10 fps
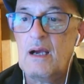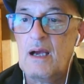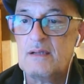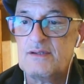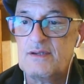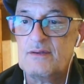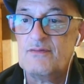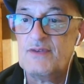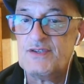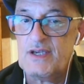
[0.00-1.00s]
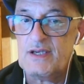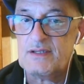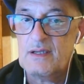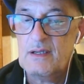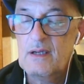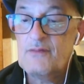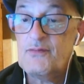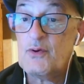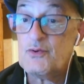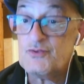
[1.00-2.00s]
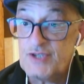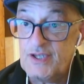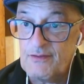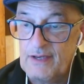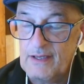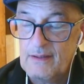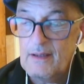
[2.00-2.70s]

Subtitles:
Cancer Research for considering